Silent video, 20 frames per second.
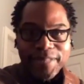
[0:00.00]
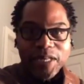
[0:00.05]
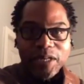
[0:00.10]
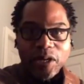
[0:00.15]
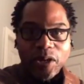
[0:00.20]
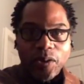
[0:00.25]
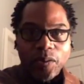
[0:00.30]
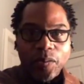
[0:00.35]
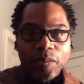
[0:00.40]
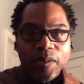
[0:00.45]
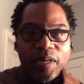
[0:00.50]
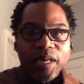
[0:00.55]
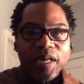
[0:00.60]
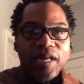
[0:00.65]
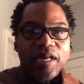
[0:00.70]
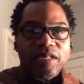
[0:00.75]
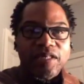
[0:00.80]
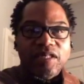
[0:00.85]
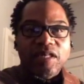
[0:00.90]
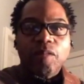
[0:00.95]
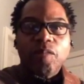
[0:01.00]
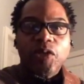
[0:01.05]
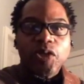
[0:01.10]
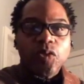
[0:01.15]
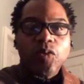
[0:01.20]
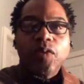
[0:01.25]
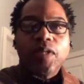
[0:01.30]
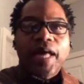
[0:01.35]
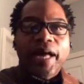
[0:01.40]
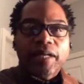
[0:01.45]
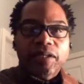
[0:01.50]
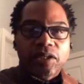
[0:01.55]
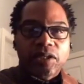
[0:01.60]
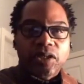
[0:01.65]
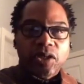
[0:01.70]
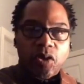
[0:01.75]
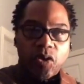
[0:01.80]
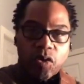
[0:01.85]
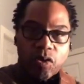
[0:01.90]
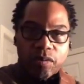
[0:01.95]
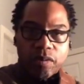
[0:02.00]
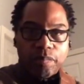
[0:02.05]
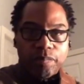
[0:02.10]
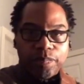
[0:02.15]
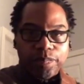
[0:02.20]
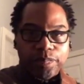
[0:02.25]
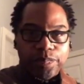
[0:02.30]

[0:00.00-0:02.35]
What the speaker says: You know, someone who lacks decorum.